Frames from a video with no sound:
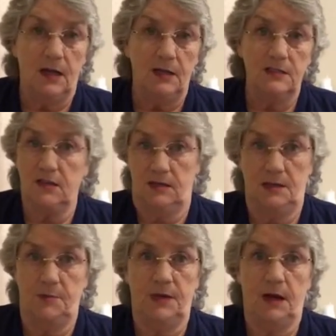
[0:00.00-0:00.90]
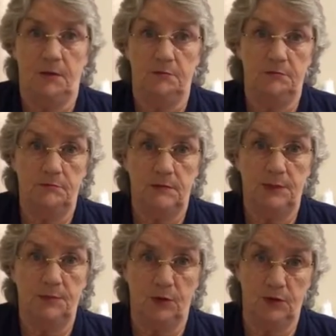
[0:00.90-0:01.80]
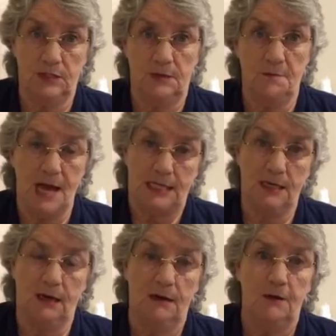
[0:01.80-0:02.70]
suddenly become important and matter.